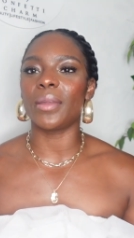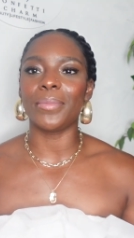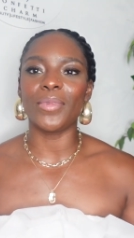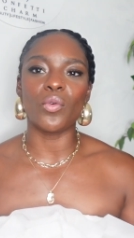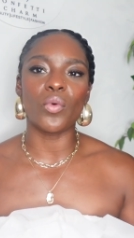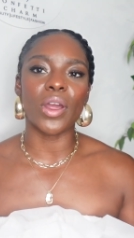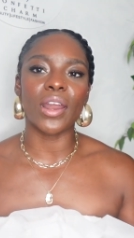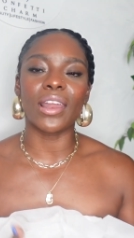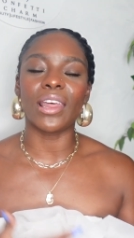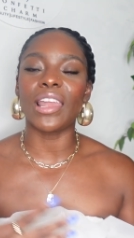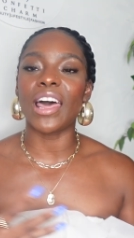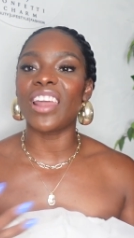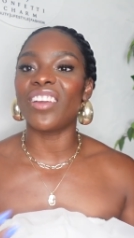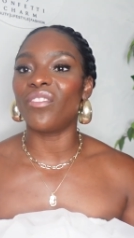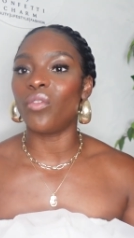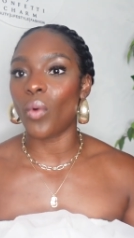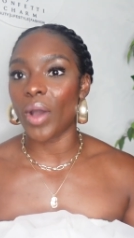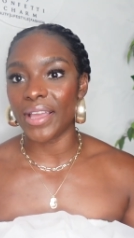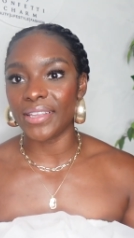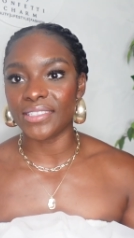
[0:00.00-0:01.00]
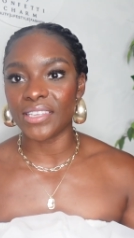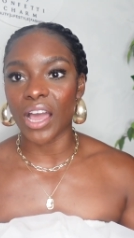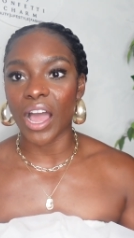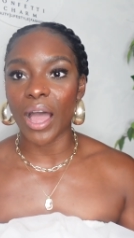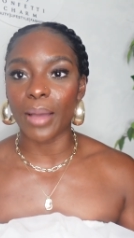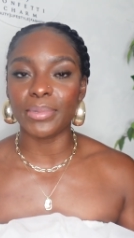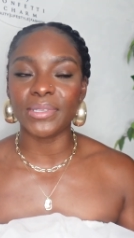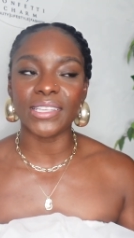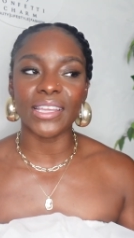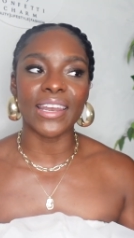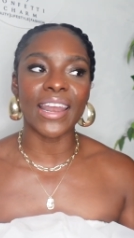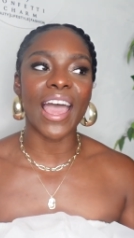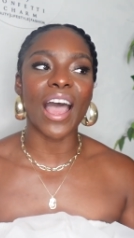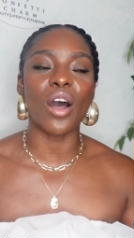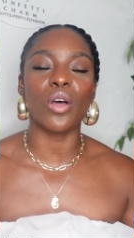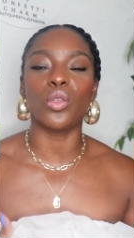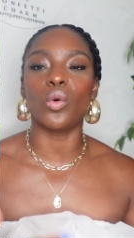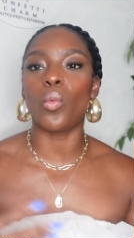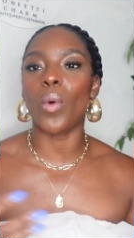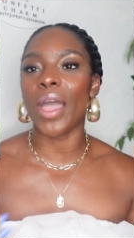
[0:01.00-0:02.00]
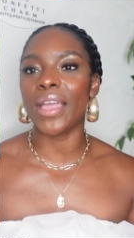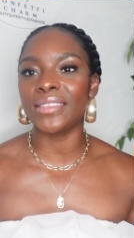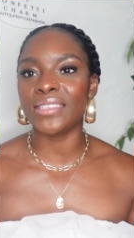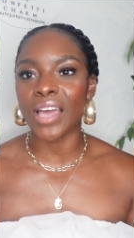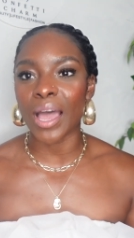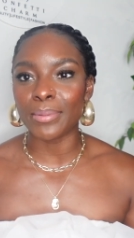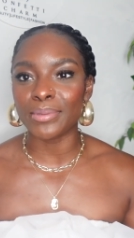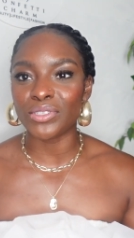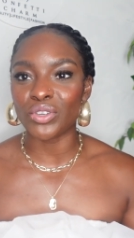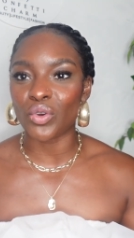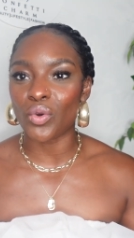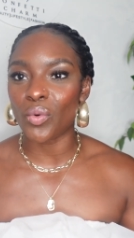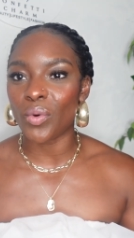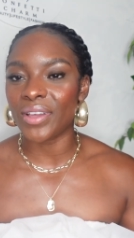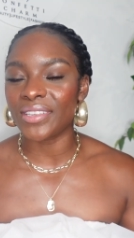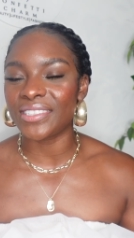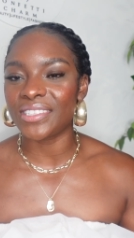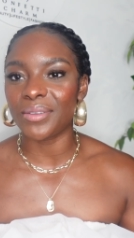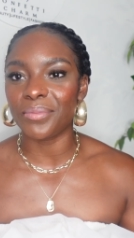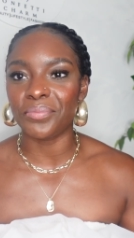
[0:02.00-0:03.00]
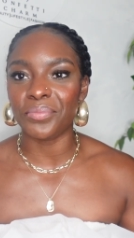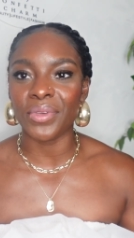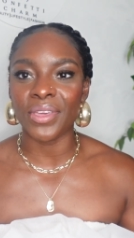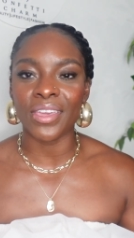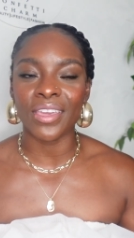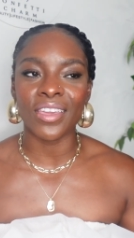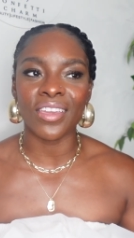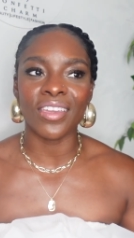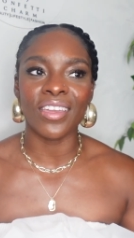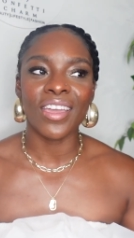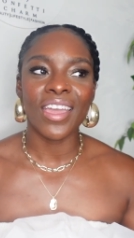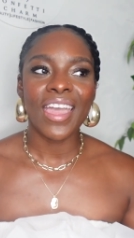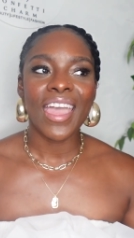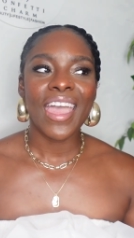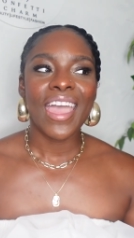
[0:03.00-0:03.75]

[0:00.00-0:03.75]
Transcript: wearing a lot of white tops, and how the white tops are going to be,